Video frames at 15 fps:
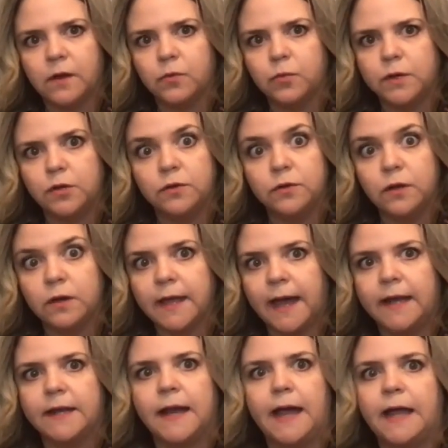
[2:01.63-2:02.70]
you look at
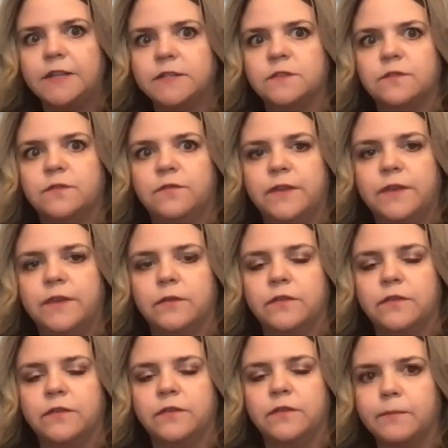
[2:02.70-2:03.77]
it, I just feel so
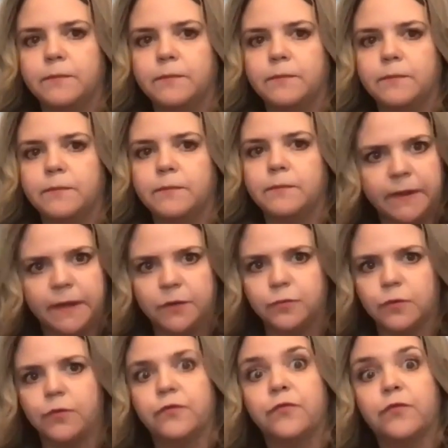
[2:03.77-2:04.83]
uplifted and
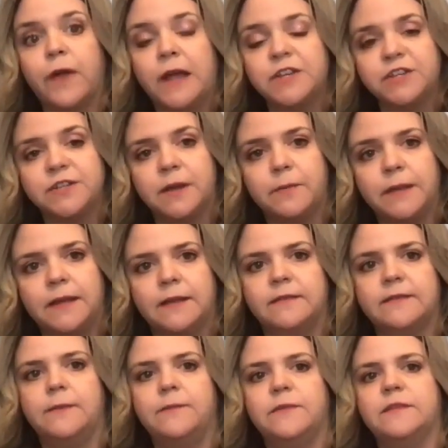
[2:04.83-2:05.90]
happy and refreshed. I
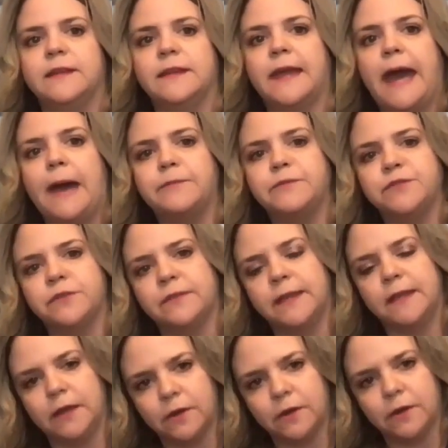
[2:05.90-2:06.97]
mean, it seems to capture
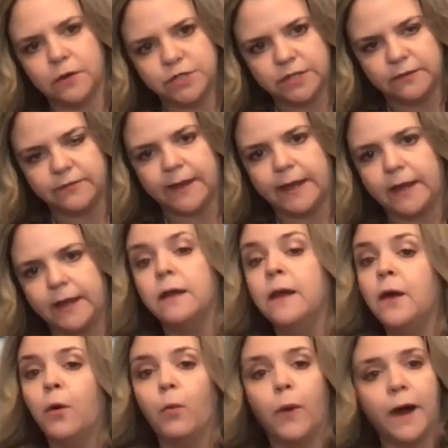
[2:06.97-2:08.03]
the energy of like
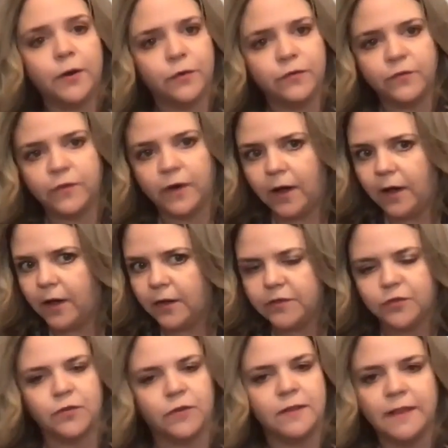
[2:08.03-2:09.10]
waterfalls
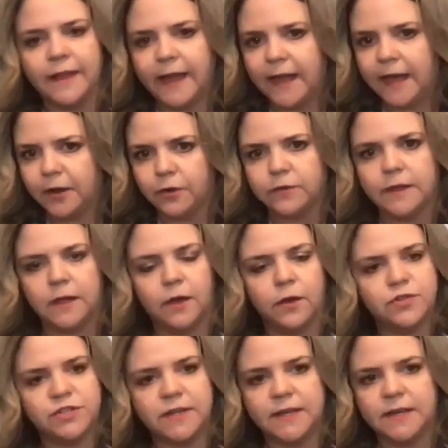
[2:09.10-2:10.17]
or a lake or the
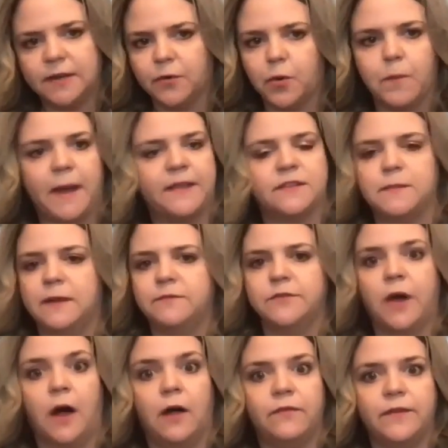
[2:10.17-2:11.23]
ocean. It reminds me of
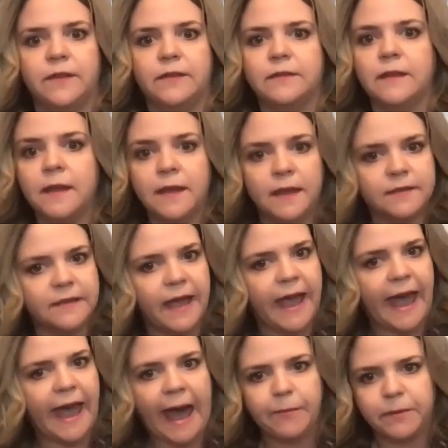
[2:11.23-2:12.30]
dolphins. It's a
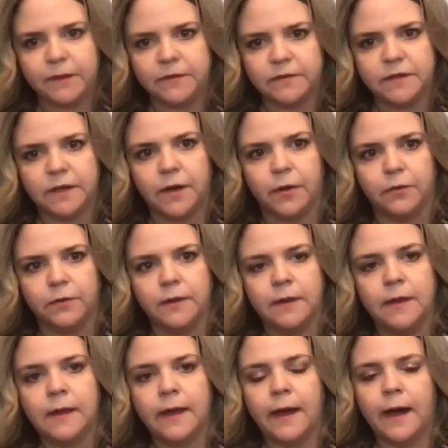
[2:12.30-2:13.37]
happy stone.
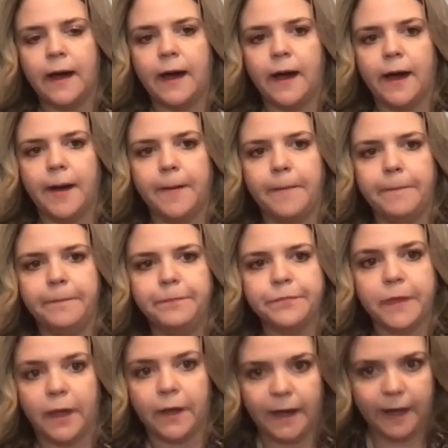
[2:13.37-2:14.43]

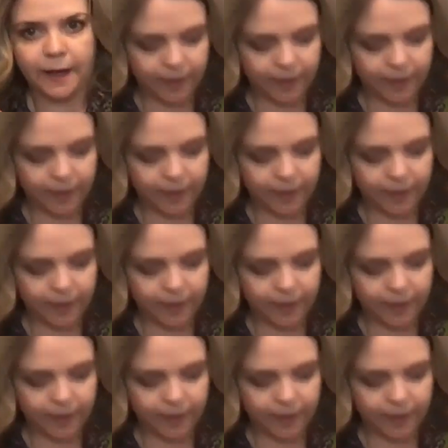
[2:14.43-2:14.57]
Oh